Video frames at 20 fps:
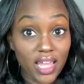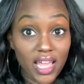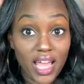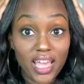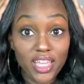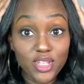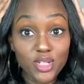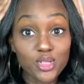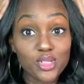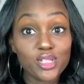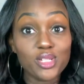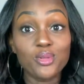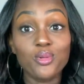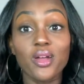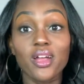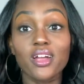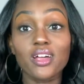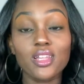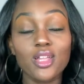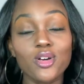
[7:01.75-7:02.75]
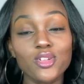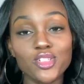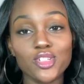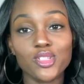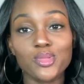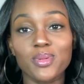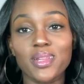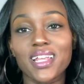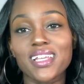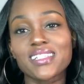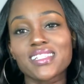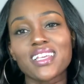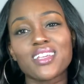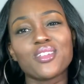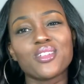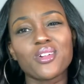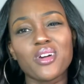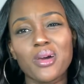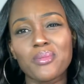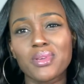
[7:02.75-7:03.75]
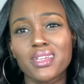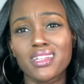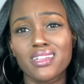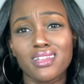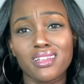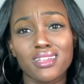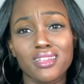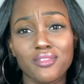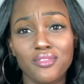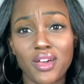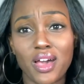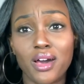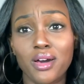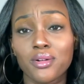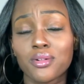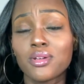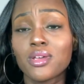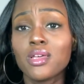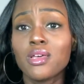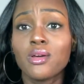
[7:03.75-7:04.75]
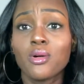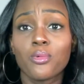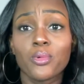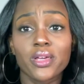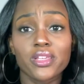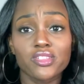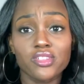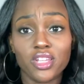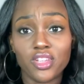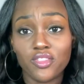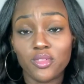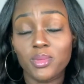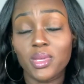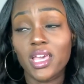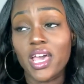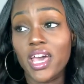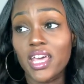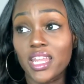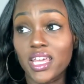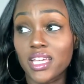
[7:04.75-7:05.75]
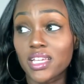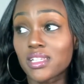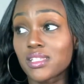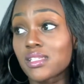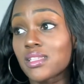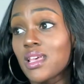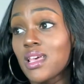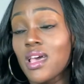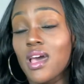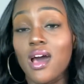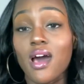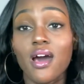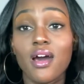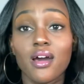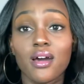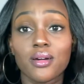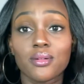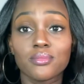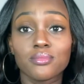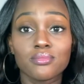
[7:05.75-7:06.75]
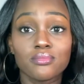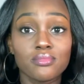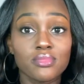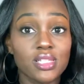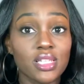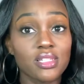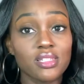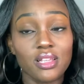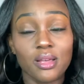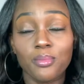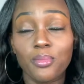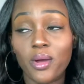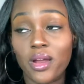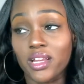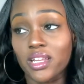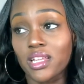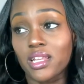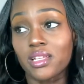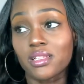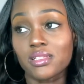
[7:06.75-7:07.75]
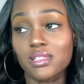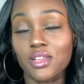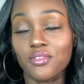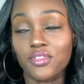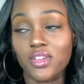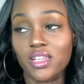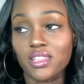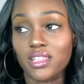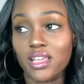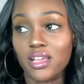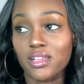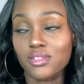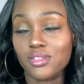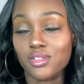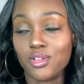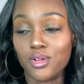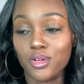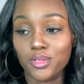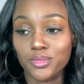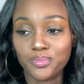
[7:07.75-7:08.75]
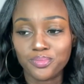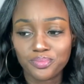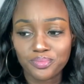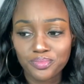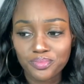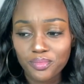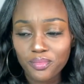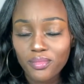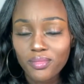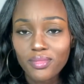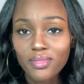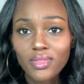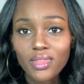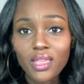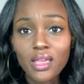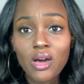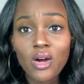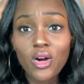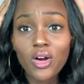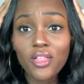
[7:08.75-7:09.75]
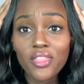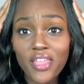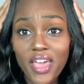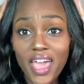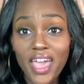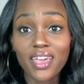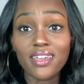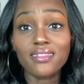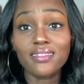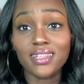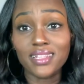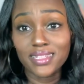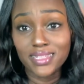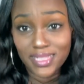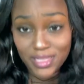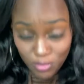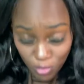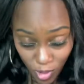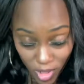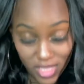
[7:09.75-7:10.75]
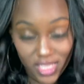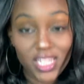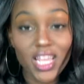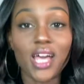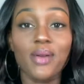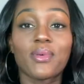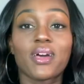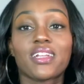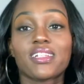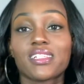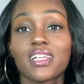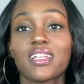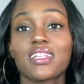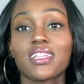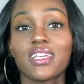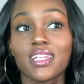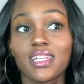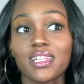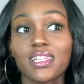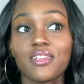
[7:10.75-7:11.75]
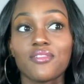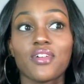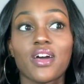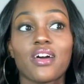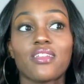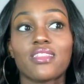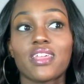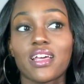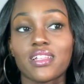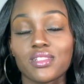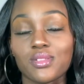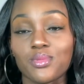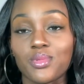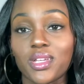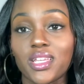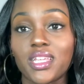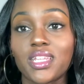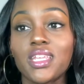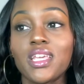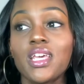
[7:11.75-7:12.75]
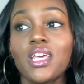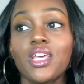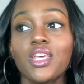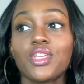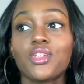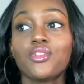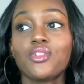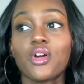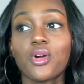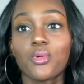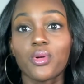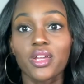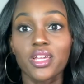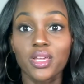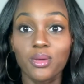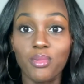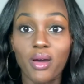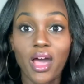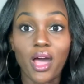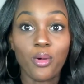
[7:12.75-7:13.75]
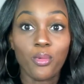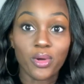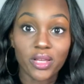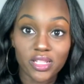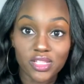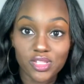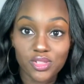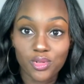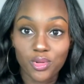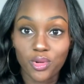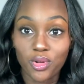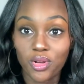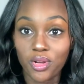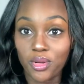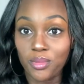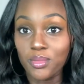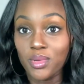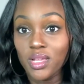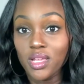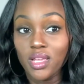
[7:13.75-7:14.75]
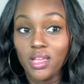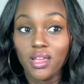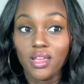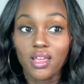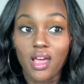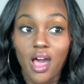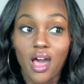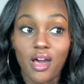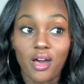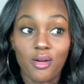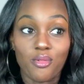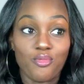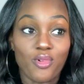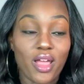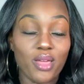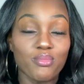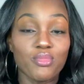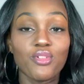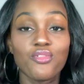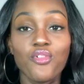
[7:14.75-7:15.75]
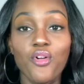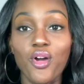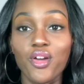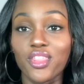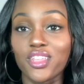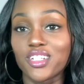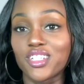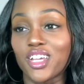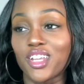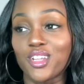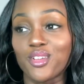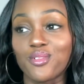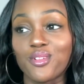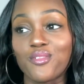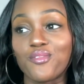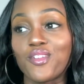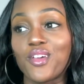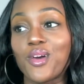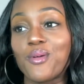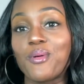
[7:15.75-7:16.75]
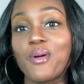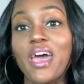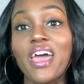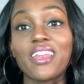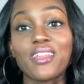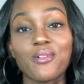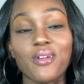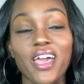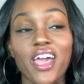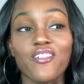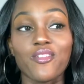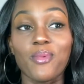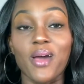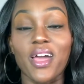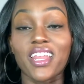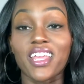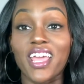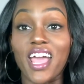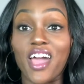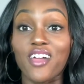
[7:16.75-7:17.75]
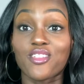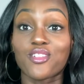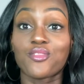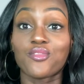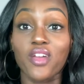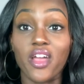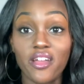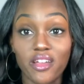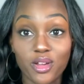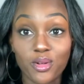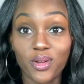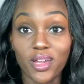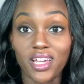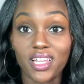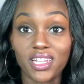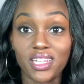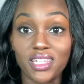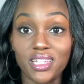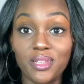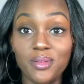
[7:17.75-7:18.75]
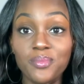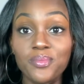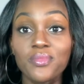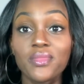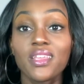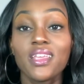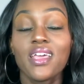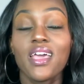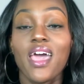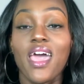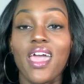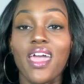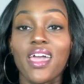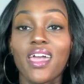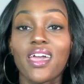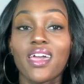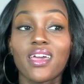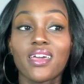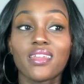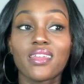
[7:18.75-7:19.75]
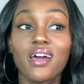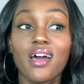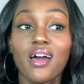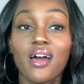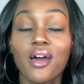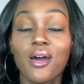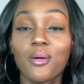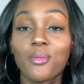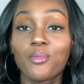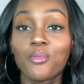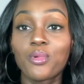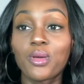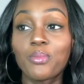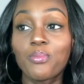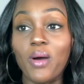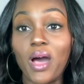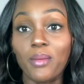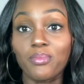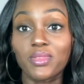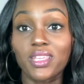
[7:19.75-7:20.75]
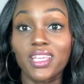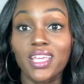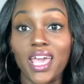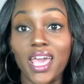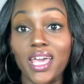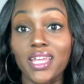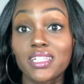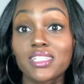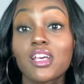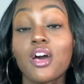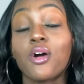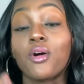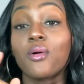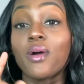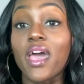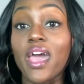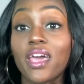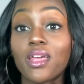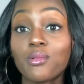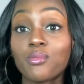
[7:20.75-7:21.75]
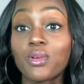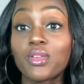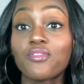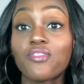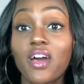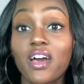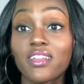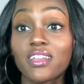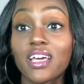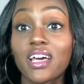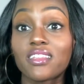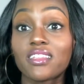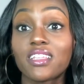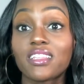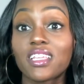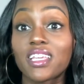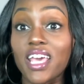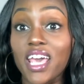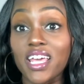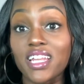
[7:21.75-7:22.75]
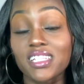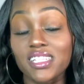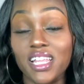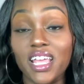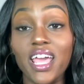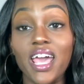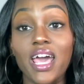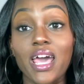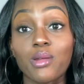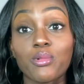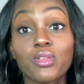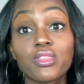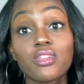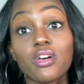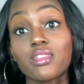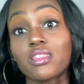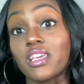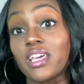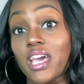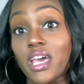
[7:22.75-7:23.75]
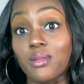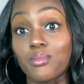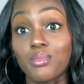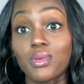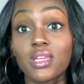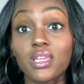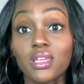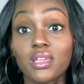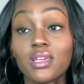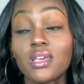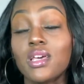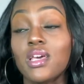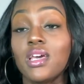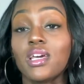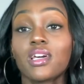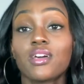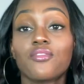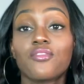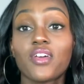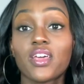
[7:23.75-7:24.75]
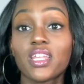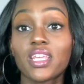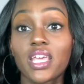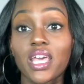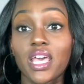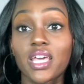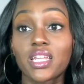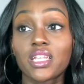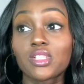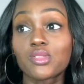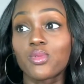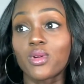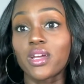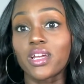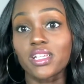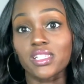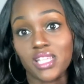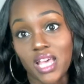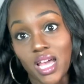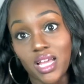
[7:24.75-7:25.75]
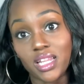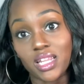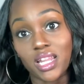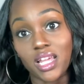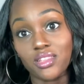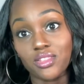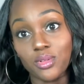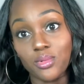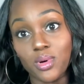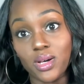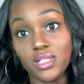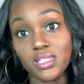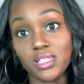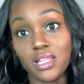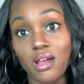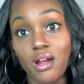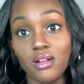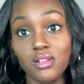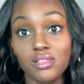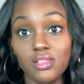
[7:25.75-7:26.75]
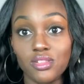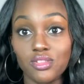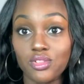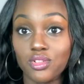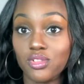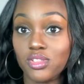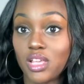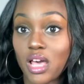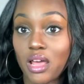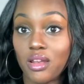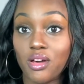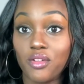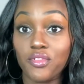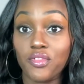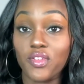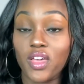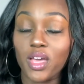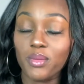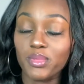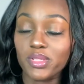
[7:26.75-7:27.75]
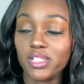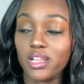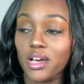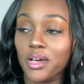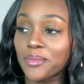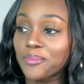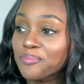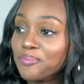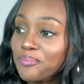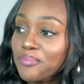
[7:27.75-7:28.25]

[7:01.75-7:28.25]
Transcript: I usually wear closures, but I say, you know, I'm gonna leave out, wigs are giving me headaches um, since I'm pregnant and stuff like that. So all that, the one time I decided to get a leave out, that's when, you know, we're hit by a windstorm uh, right before the gender reveal. But anyway, everybody gathered very quickly and um, we popped the cannons. Oh, and we found out that the cannons they had, we thought they had big confetti cannons, were exactly like the ones that our sisters got off of Amazon.